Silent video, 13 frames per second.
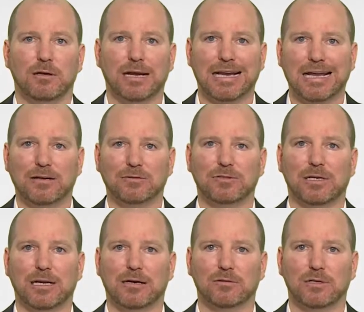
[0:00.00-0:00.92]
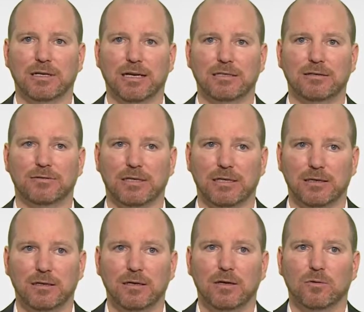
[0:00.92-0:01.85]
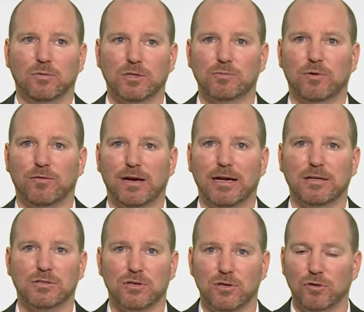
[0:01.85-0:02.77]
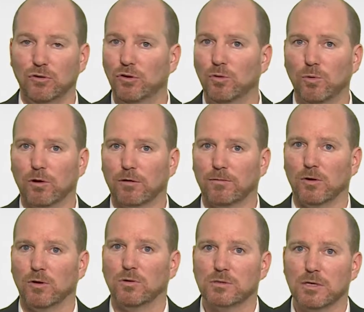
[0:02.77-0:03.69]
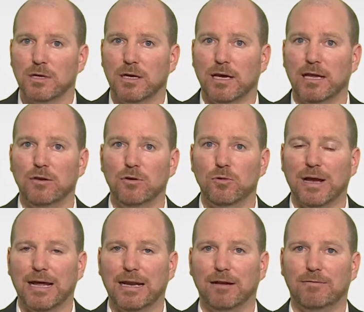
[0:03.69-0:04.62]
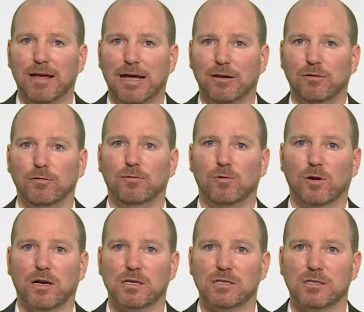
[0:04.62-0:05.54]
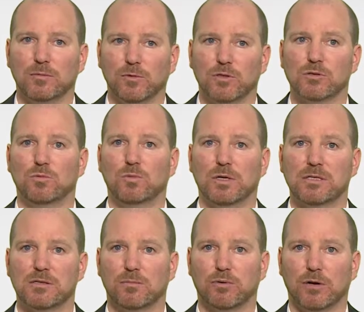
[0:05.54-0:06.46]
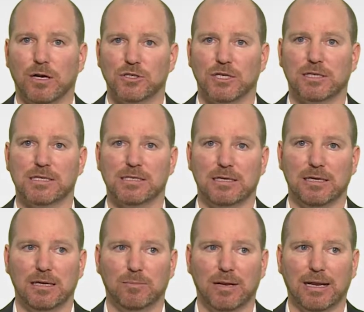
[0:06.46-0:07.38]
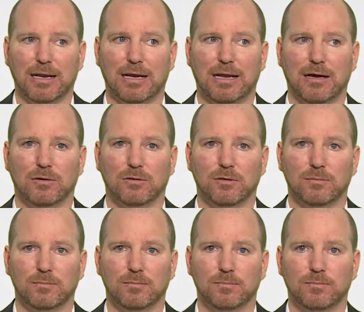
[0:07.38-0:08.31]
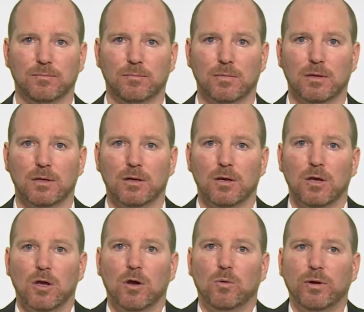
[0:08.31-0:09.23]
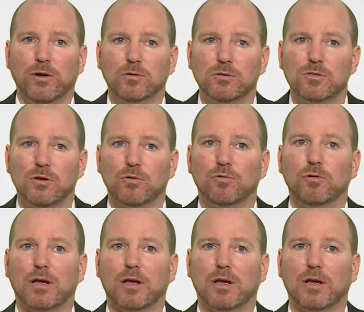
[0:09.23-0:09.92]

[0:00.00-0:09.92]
Cloud-to-cloud connectivity, which provides new workflows and new added value for customers once the project is in the EPLAN cloud. We also, through the